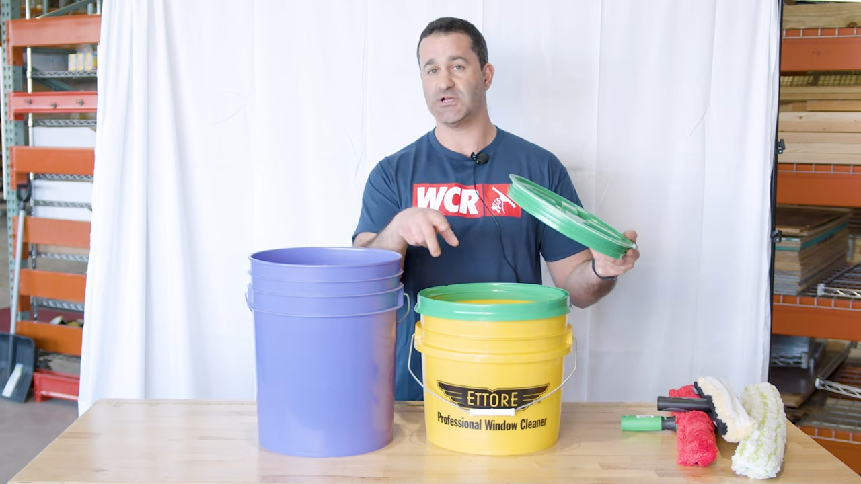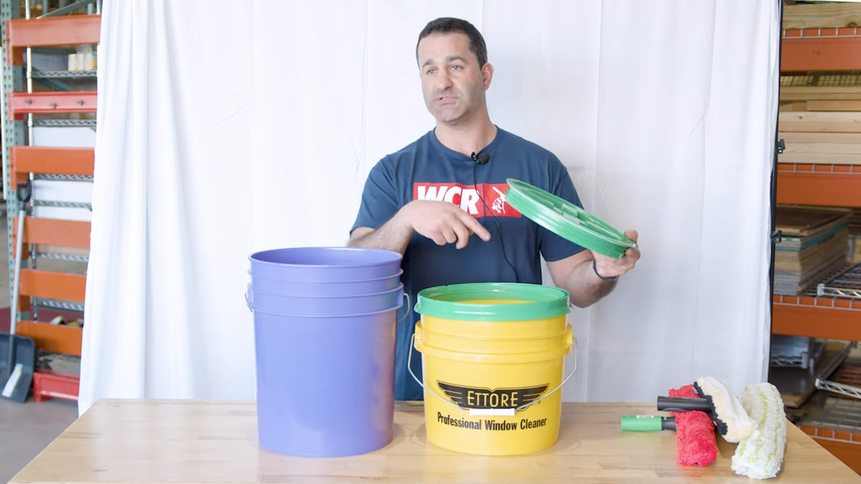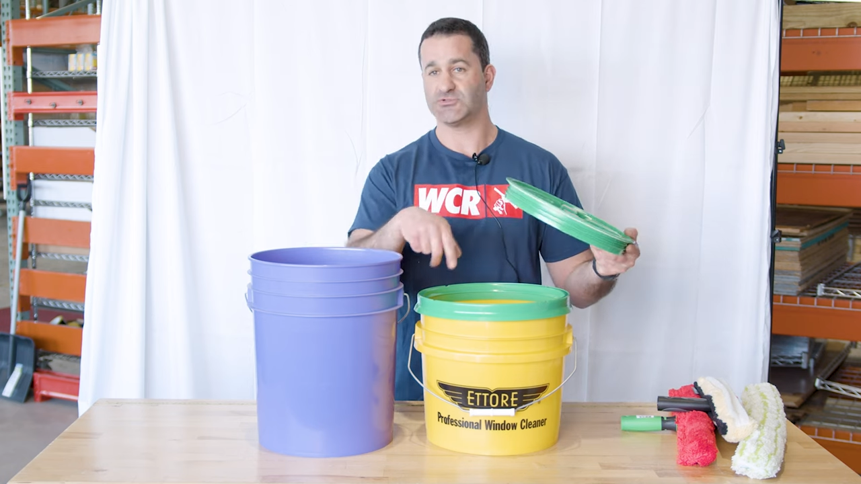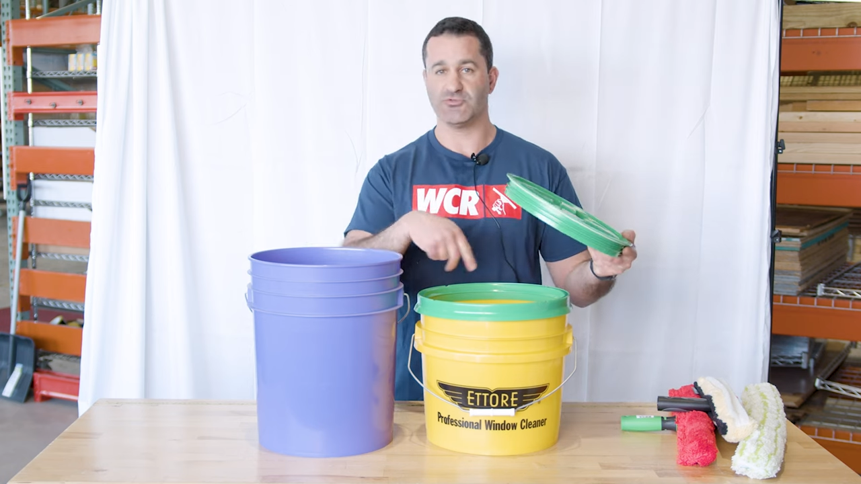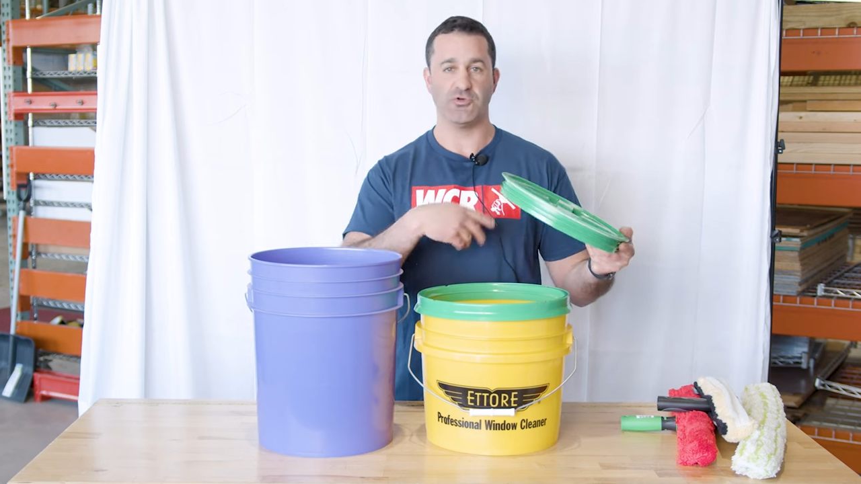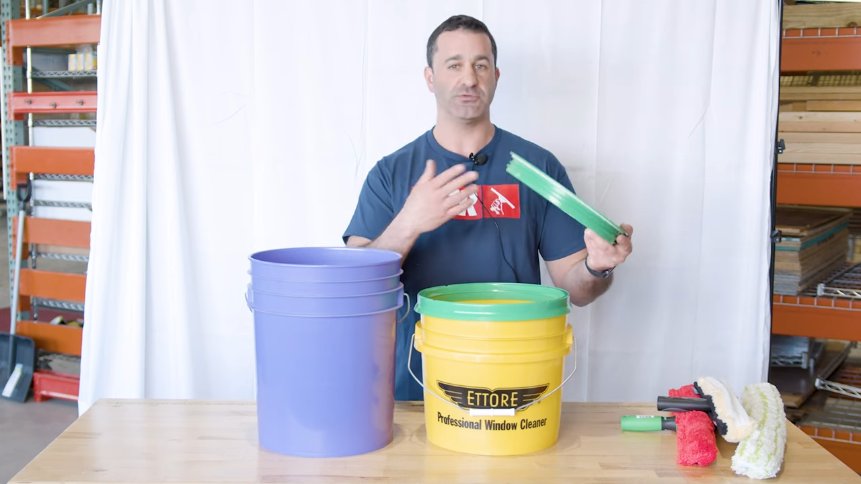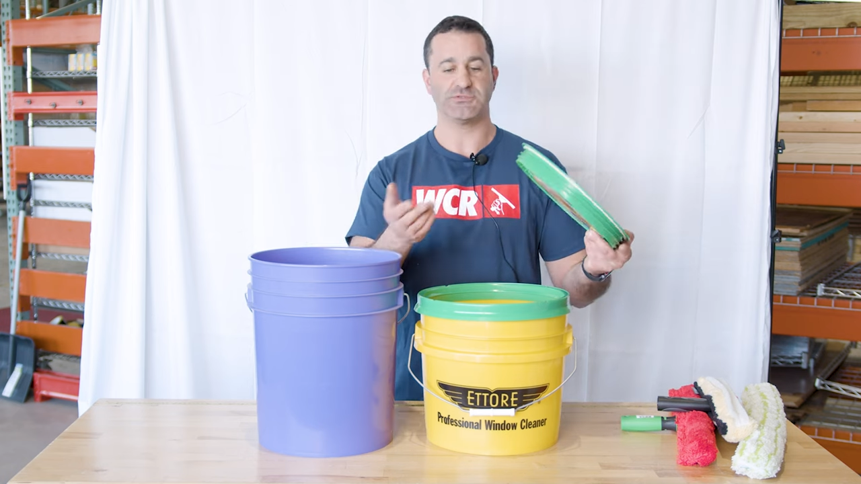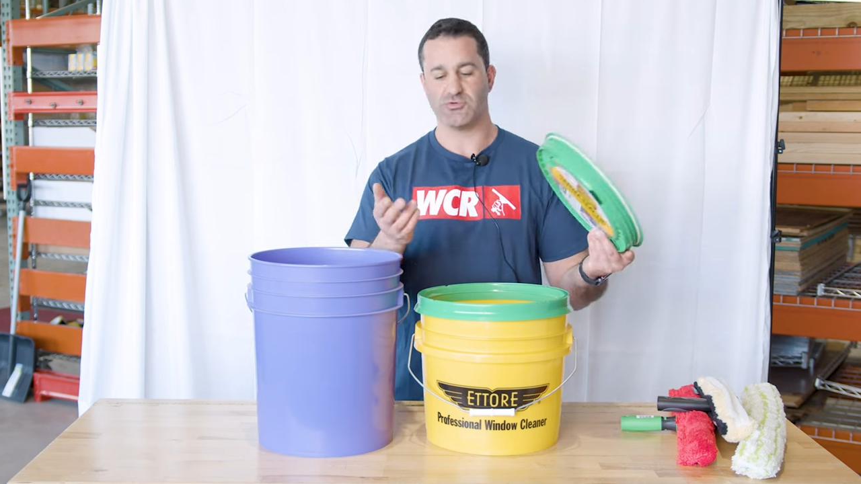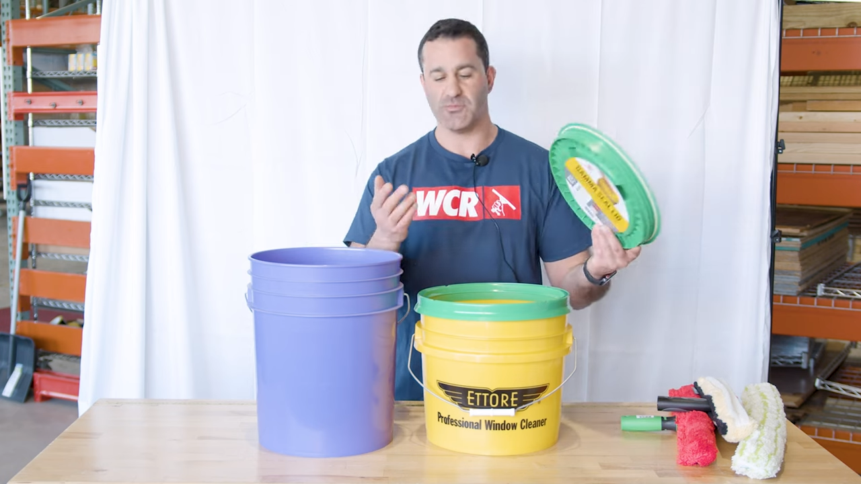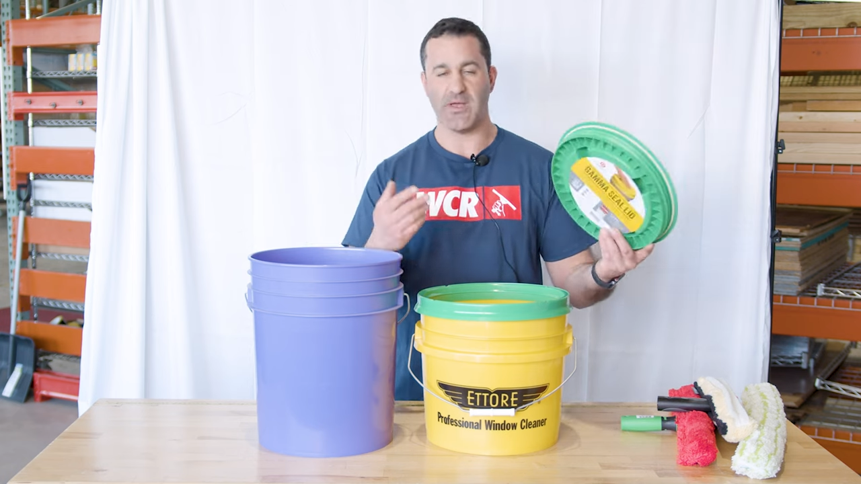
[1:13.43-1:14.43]
unscrew
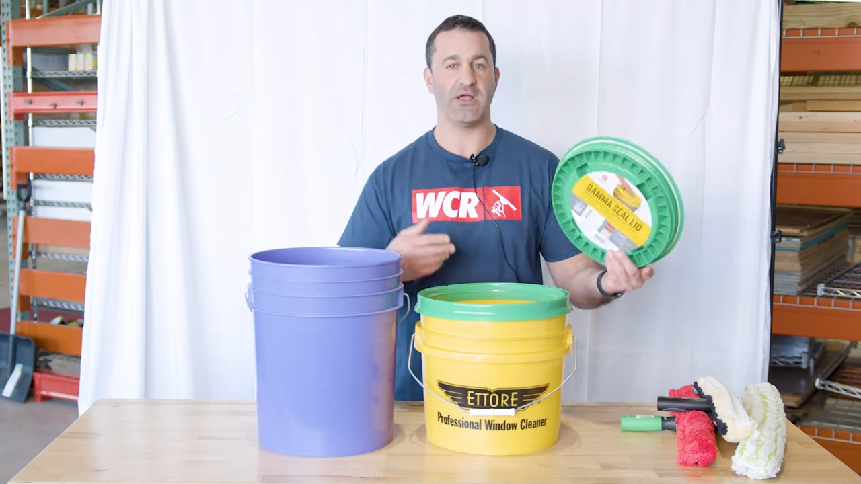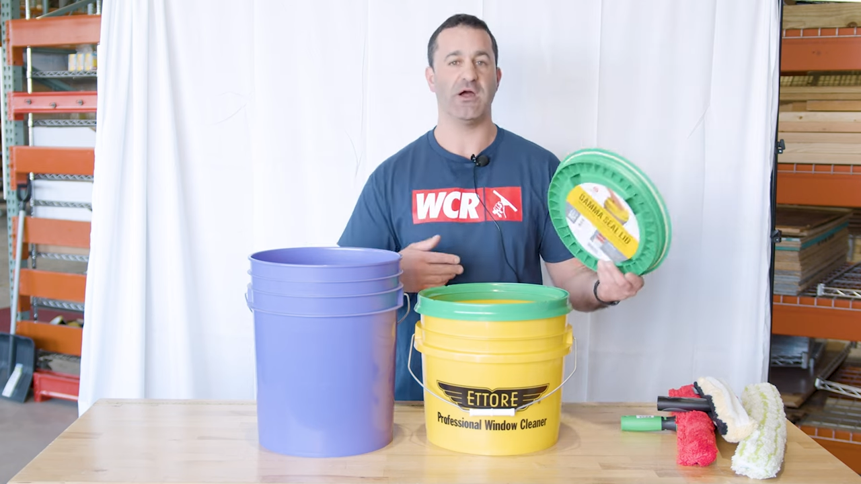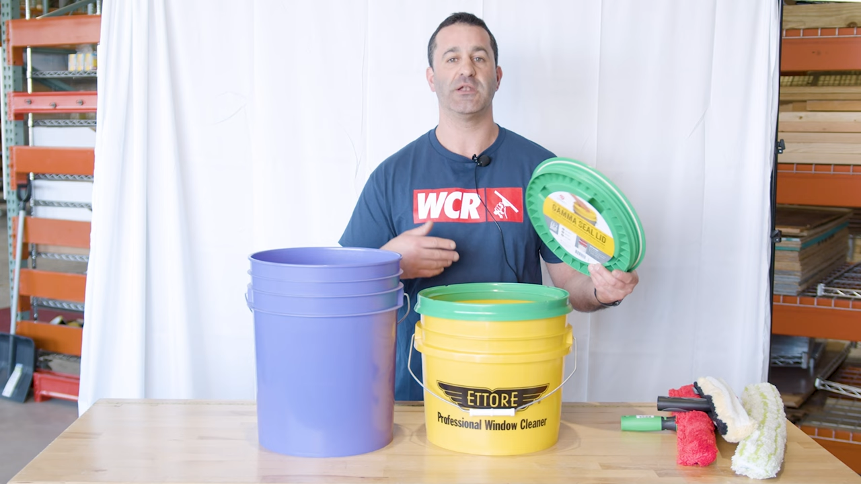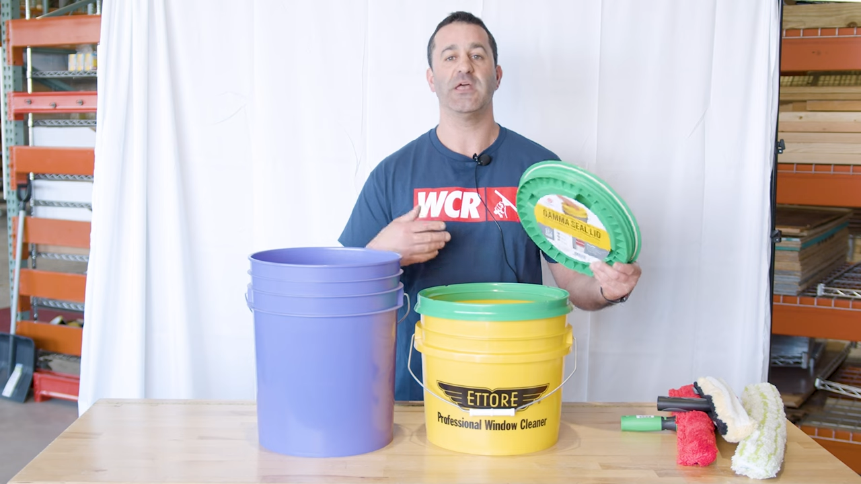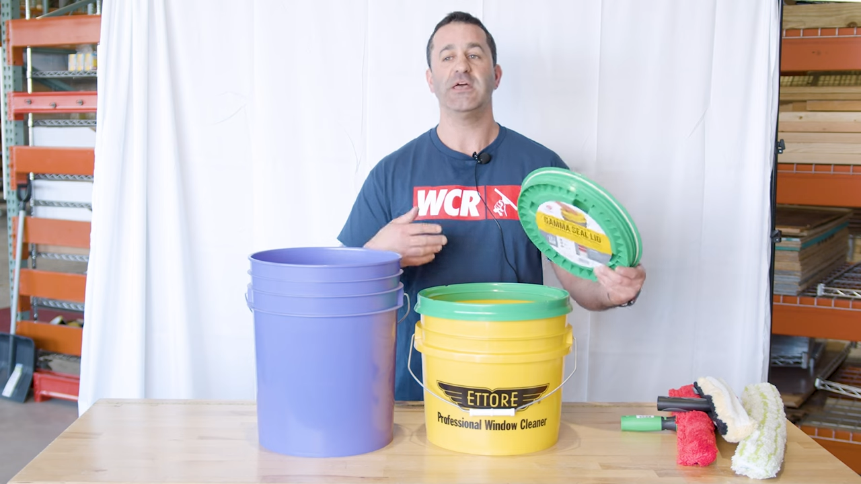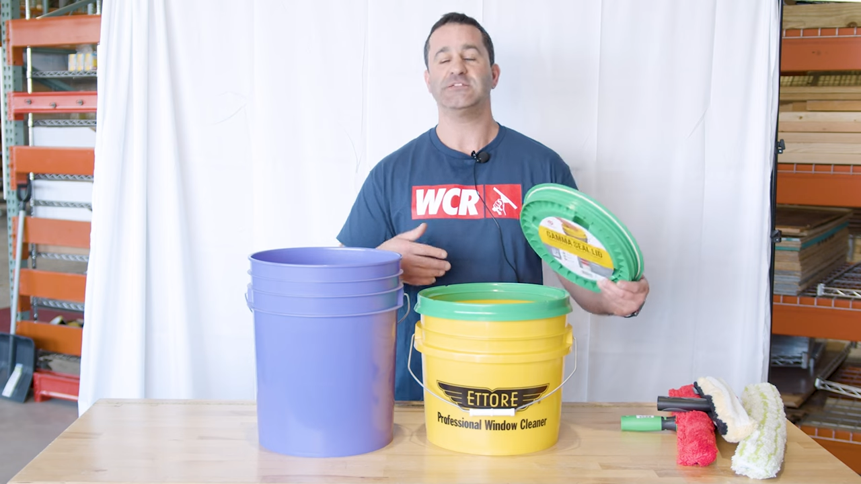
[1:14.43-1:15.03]
and screw back on